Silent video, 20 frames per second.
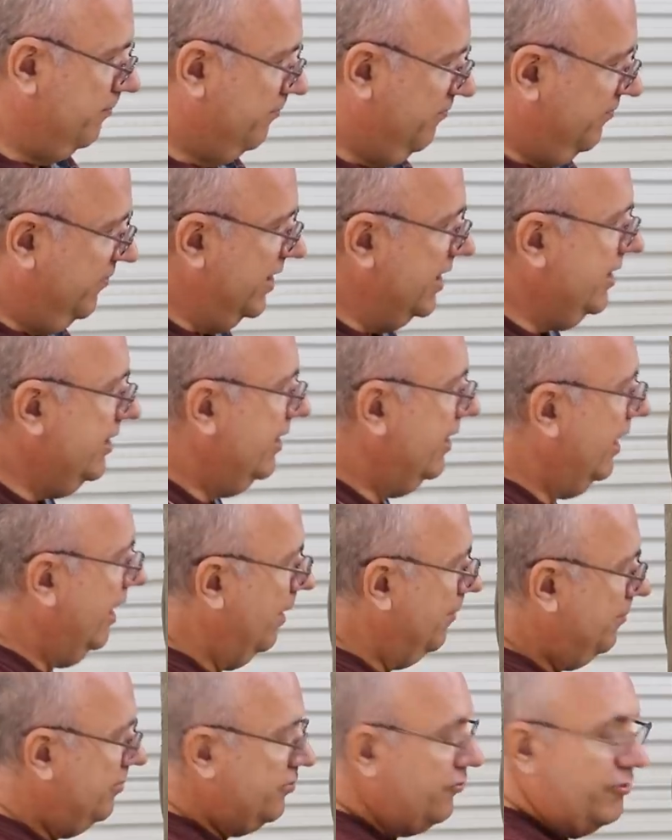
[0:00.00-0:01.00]
feed it
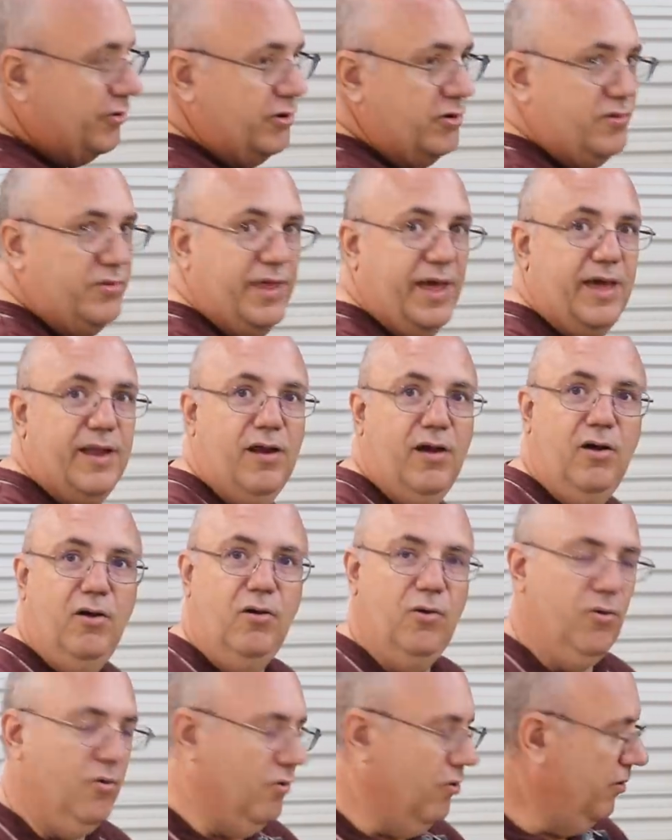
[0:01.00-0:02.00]
up through that
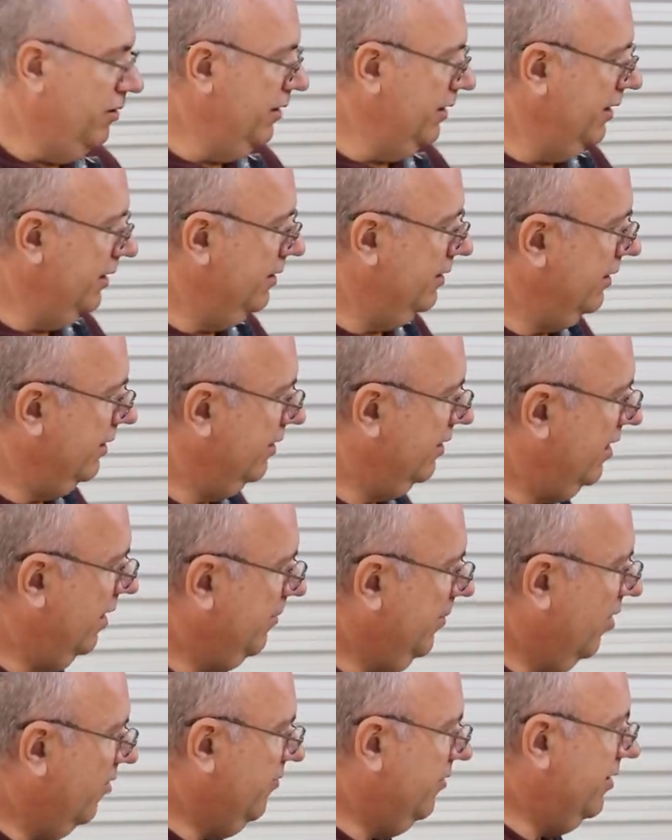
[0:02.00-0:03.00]
hole, and then
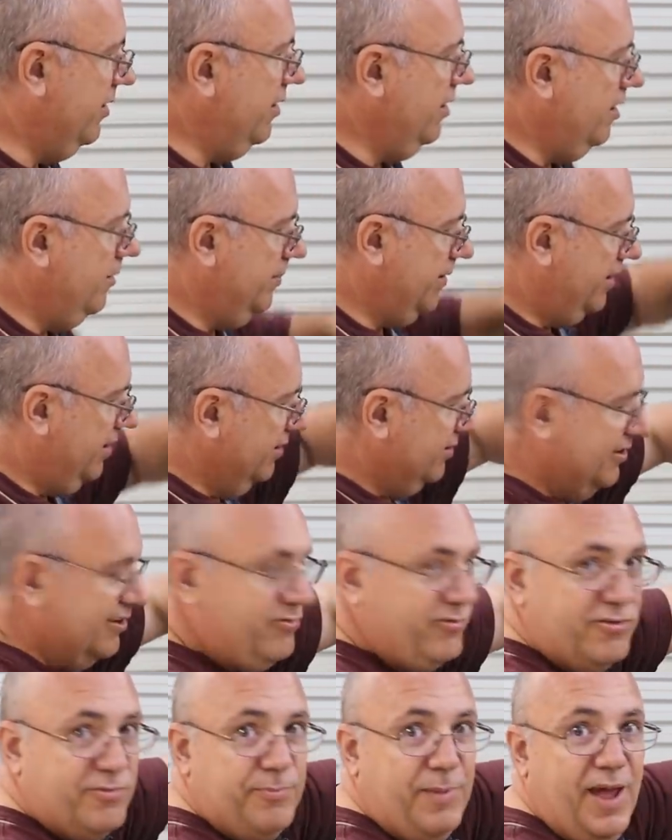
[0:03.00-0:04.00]
come over here because
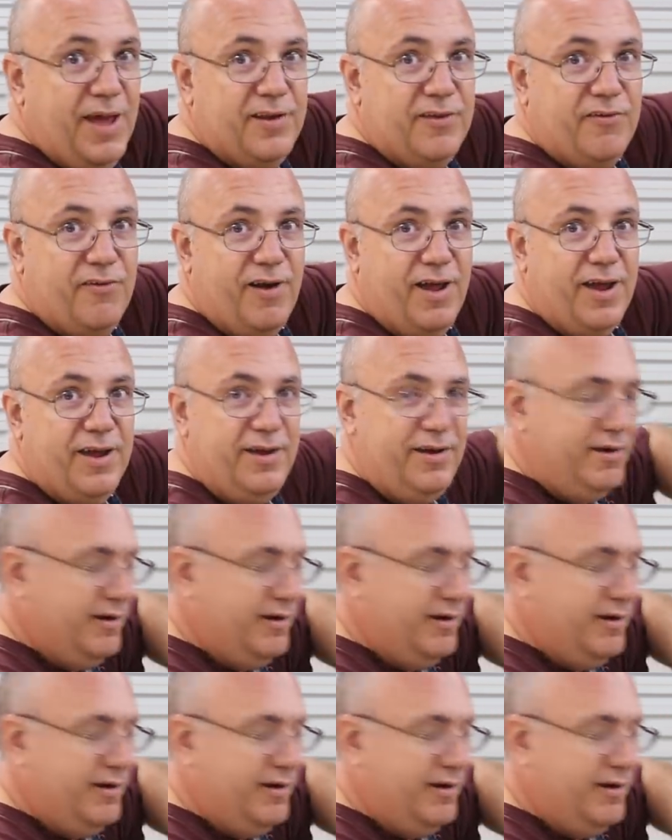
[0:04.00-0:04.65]
this was mounted right